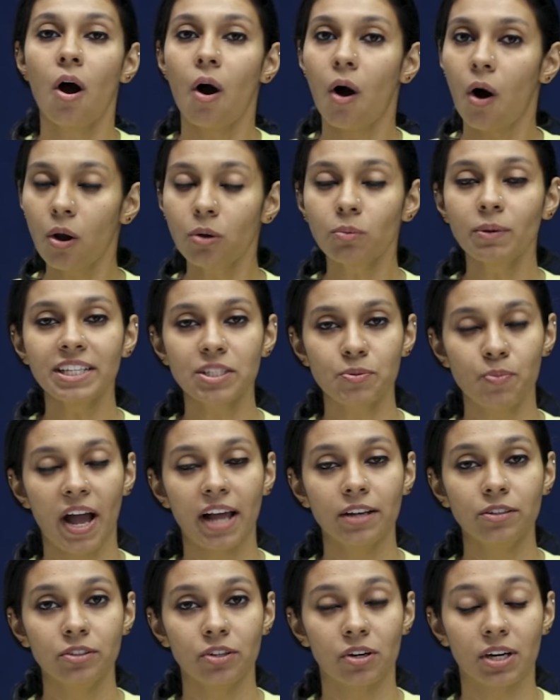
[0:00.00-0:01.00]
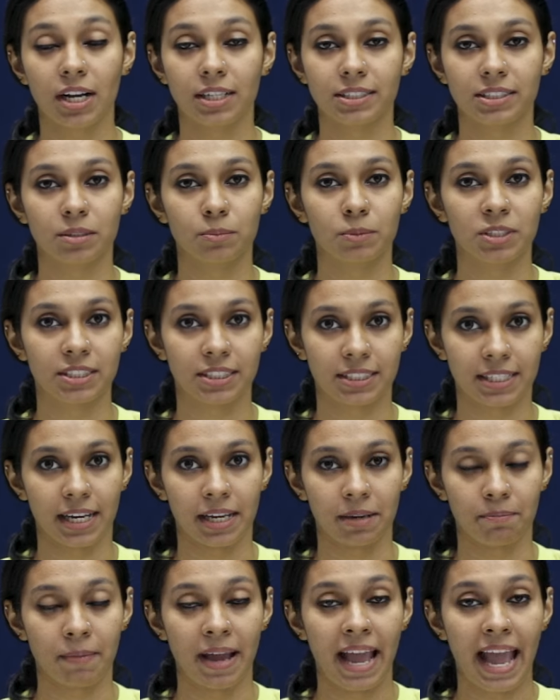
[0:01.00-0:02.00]
Always value your customers'
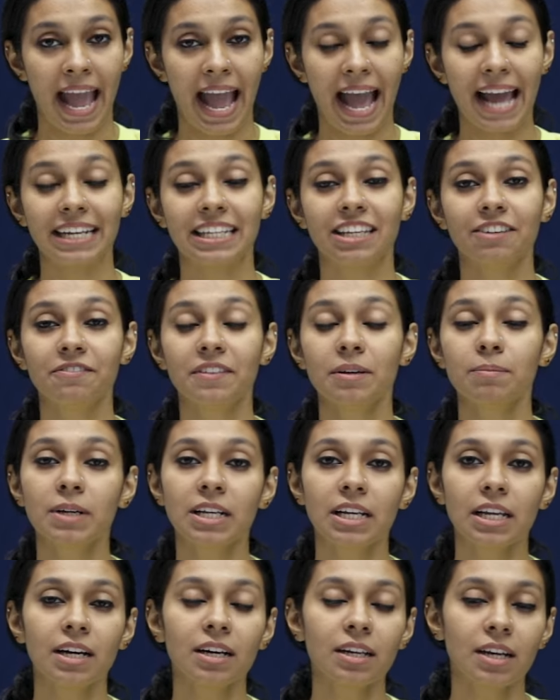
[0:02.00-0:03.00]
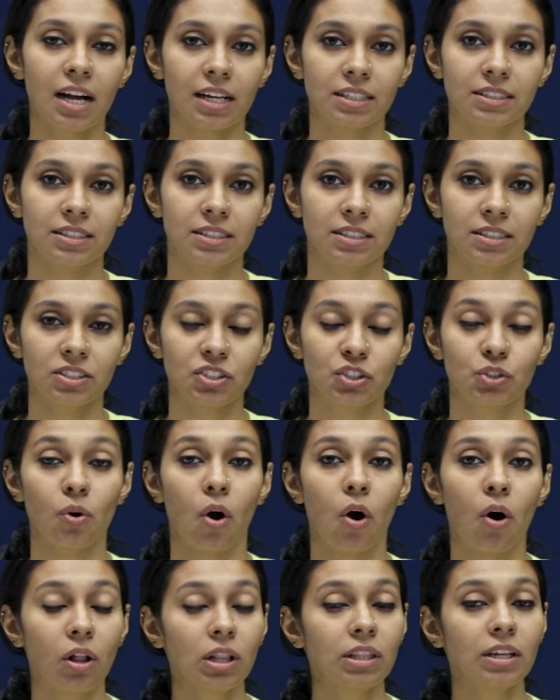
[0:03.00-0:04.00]
time and give them clear answers to
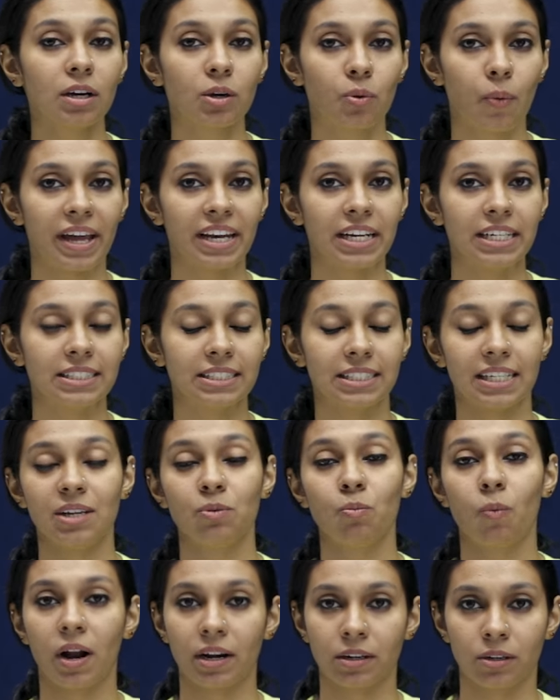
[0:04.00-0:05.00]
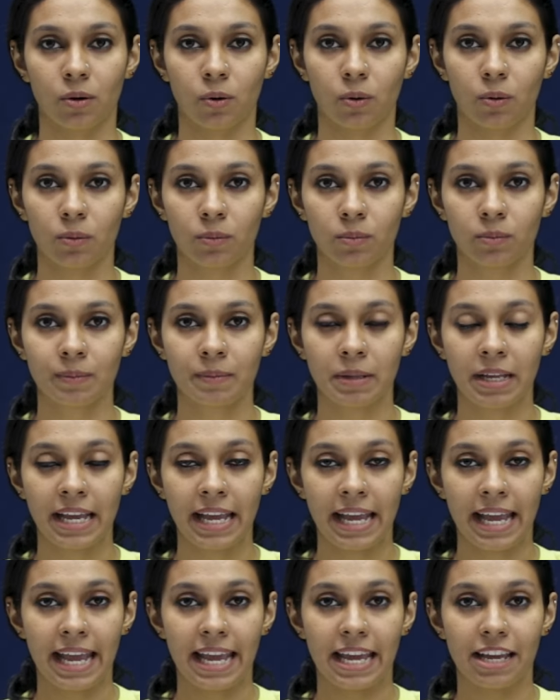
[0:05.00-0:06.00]
all their queries in one go.
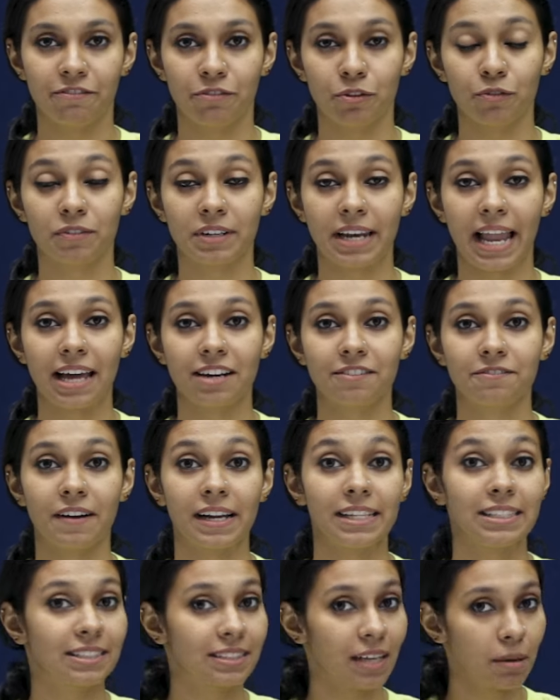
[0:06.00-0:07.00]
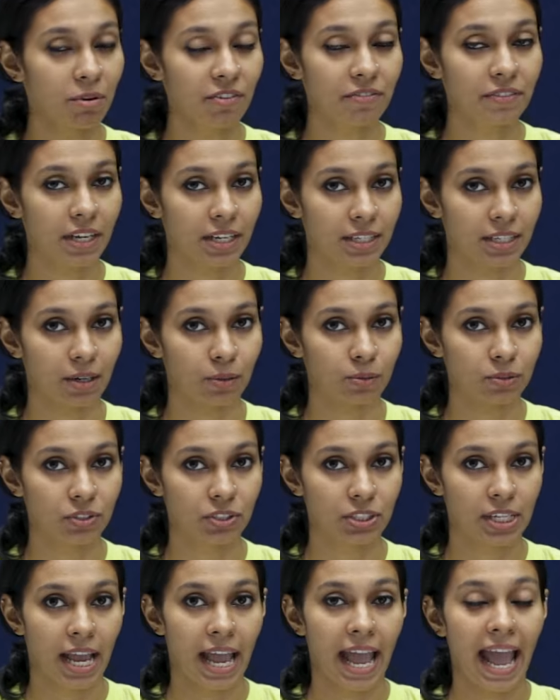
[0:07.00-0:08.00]
If you've clarified some of their
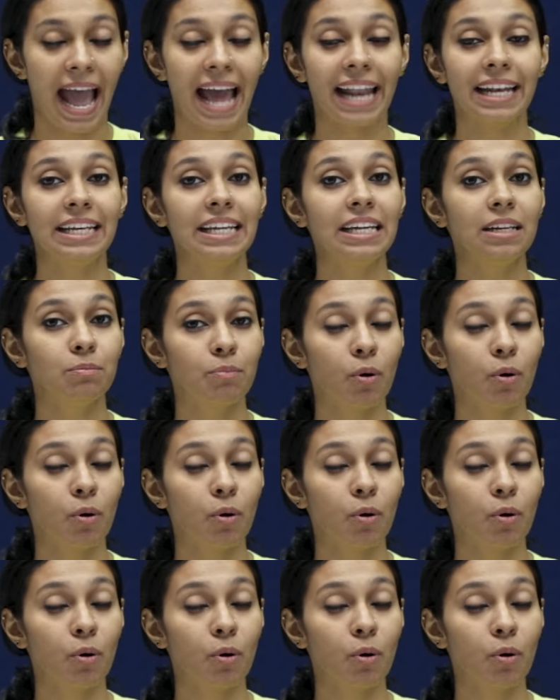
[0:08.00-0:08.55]
doubts and need